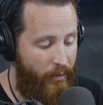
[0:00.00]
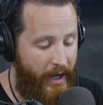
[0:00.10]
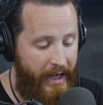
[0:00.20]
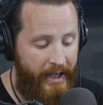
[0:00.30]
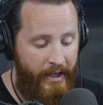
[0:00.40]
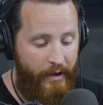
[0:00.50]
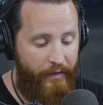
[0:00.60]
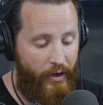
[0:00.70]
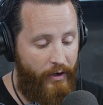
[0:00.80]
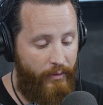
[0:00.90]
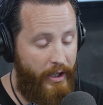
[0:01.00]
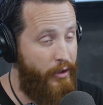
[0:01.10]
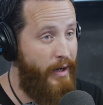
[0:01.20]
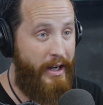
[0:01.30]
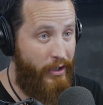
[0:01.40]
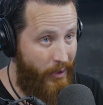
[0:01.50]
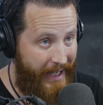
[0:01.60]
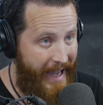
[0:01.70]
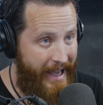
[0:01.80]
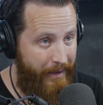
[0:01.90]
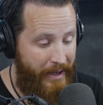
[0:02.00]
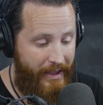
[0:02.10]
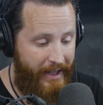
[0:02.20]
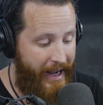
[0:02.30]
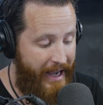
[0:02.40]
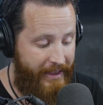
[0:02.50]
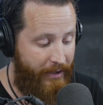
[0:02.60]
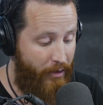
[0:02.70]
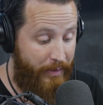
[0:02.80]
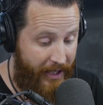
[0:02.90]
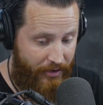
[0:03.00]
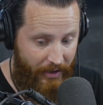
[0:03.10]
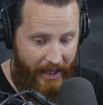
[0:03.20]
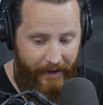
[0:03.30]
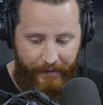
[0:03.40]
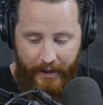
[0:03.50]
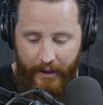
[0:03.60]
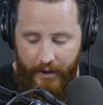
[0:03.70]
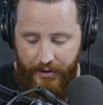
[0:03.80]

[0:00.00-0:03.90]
are underway for a really great new academy that I think will bless your life.